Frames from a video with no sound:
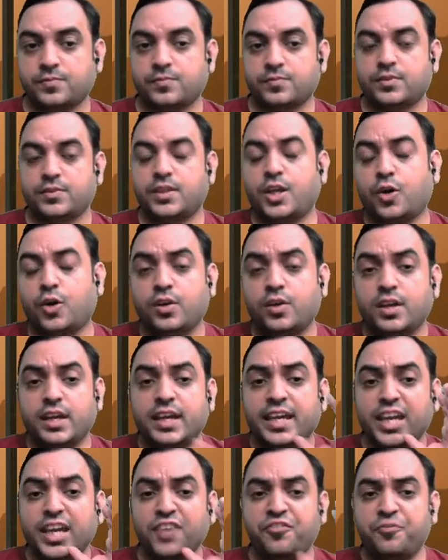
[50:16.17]
Now,
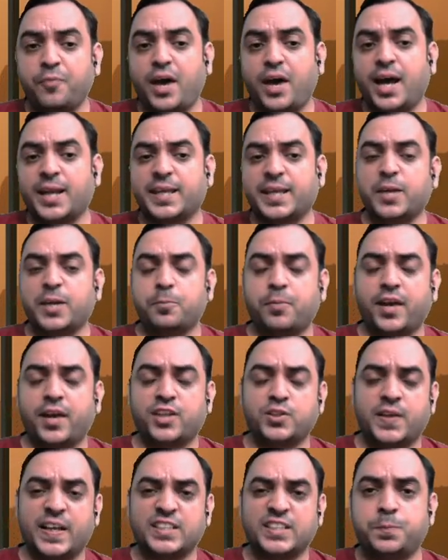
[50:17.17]
if market price
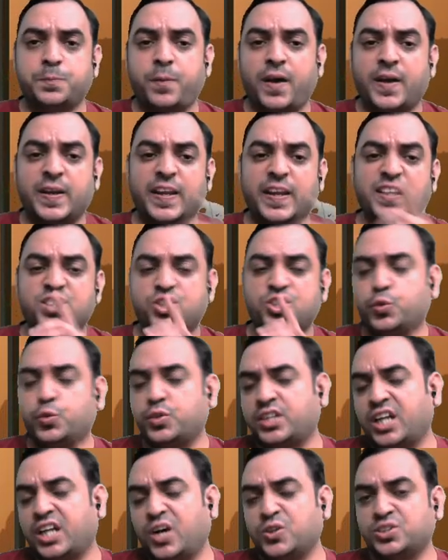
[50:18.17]
on expiry is
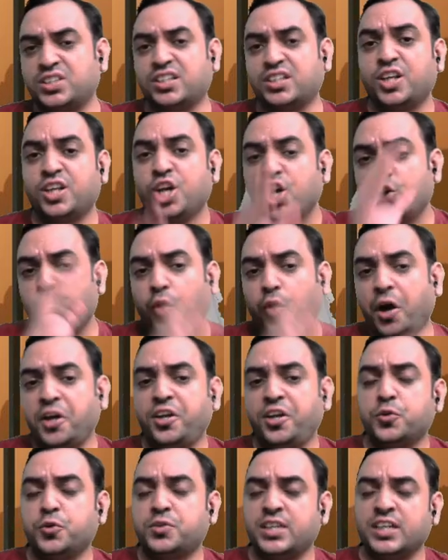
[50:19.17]
2000, what do
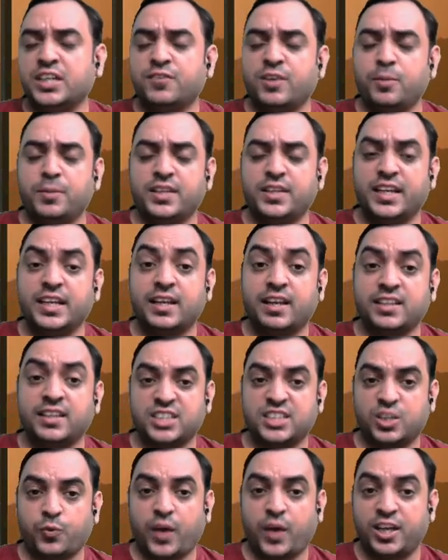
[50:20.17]
you think will be the
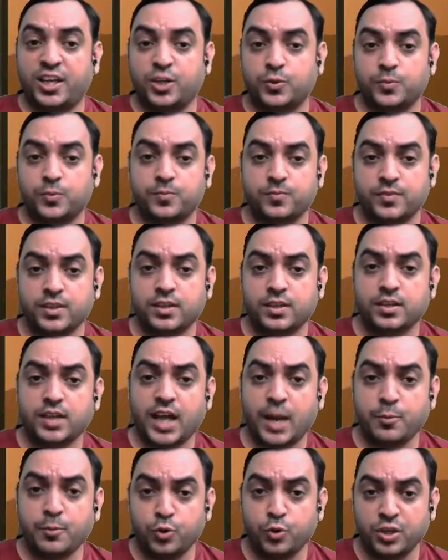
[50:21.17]
intrinsic value?
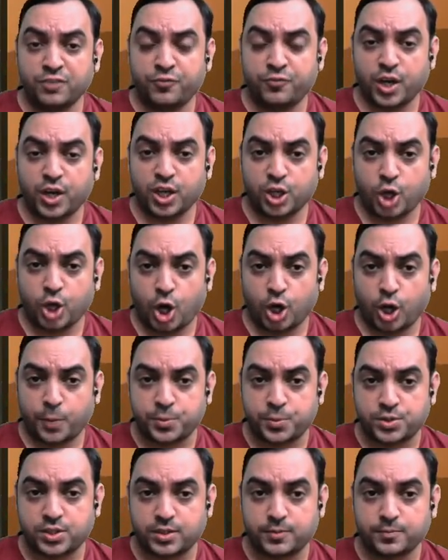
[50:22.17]
I'm doing for a call
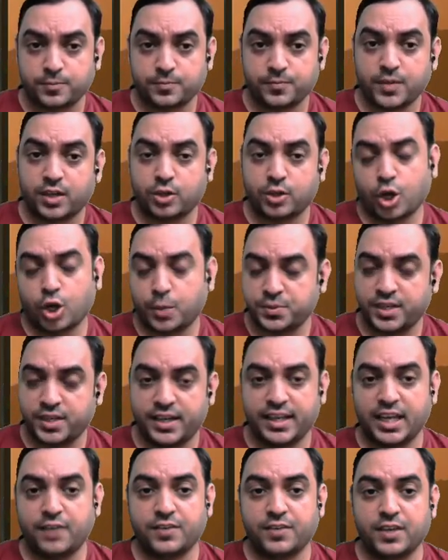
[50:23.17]
option. Now, call option I
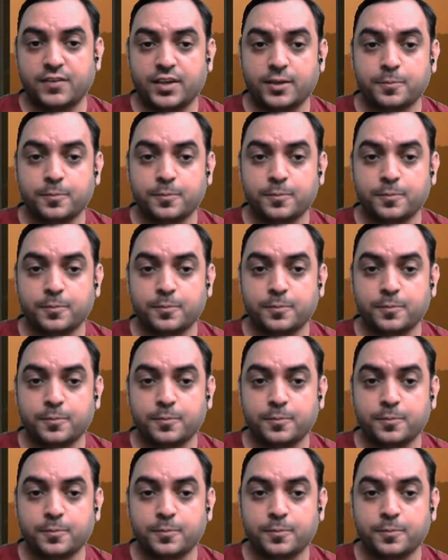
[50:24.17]
think I've given.